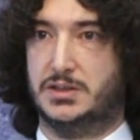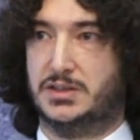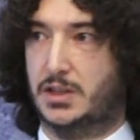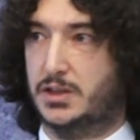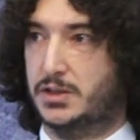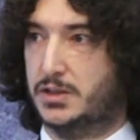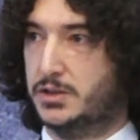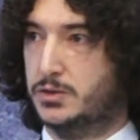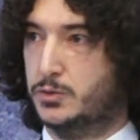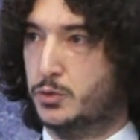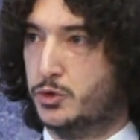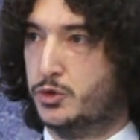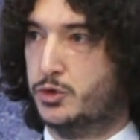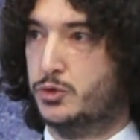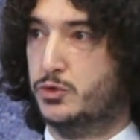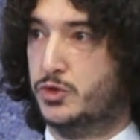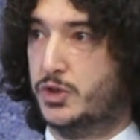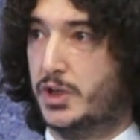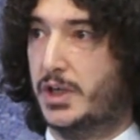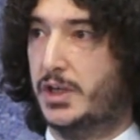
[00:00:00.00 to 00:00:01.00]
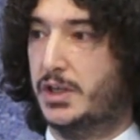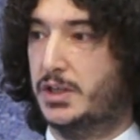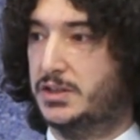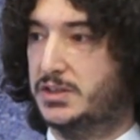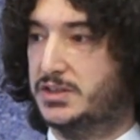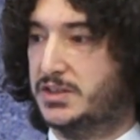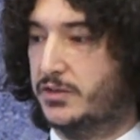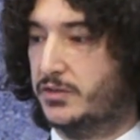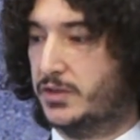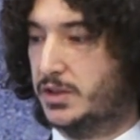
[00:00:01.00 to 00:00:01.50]
And also we believe the
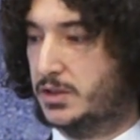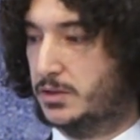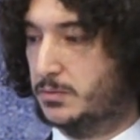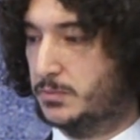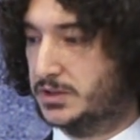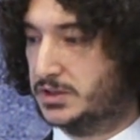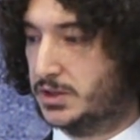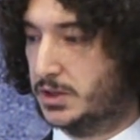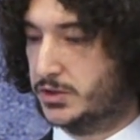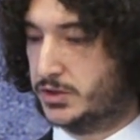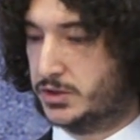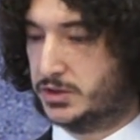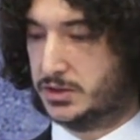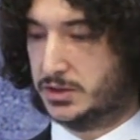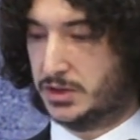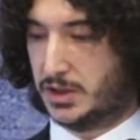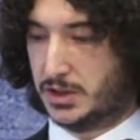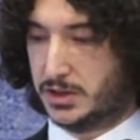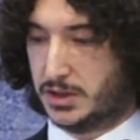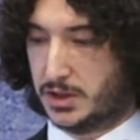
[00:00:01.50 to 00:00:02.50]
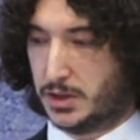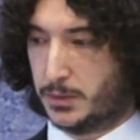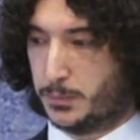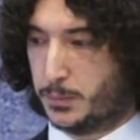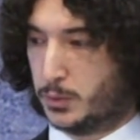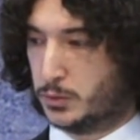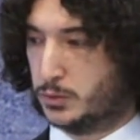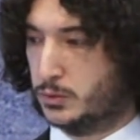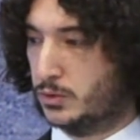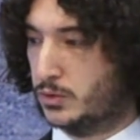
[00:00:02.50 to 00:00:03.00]
report has an exceptional
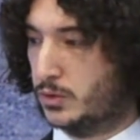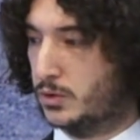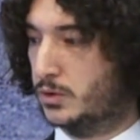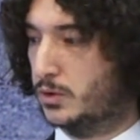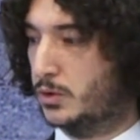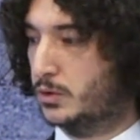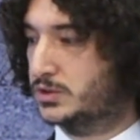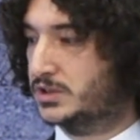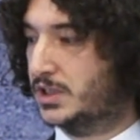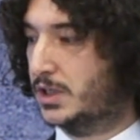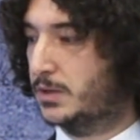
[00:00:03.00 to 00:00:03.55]
advantage in